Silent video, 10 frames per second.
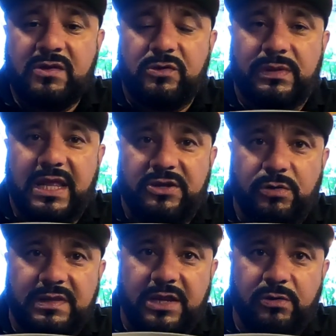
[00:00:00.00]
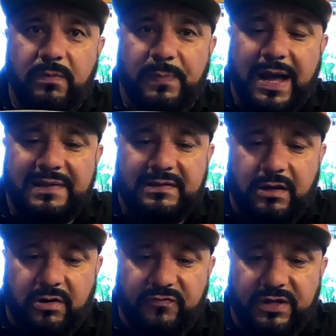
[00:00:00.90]
So what they do a pasta.
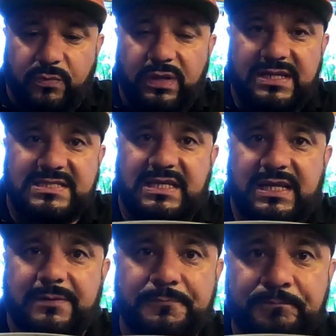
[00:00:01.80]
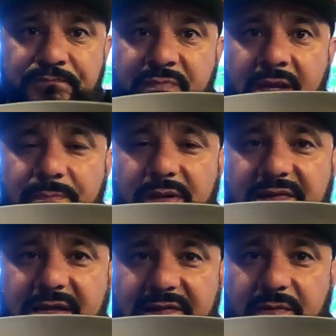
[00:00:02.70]
I don't know if you can really see it, but
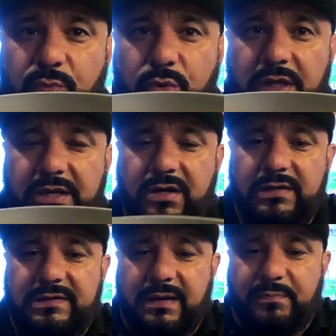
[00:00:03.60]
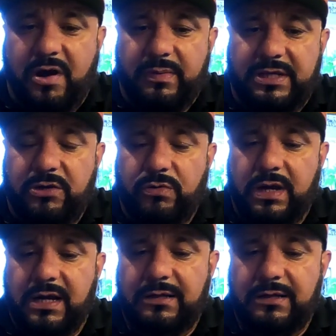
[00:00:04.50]
it's got some really good barbecue